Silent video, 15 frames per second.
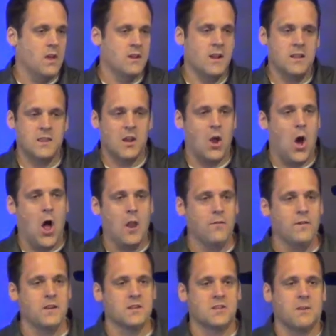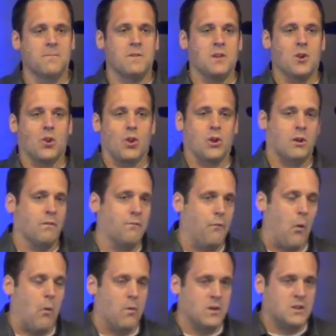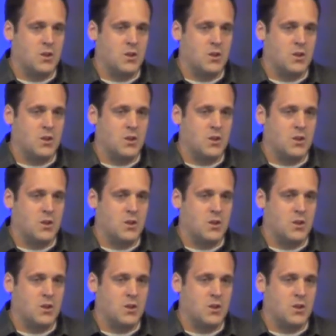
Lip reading: Not that all of it is something you're looking forward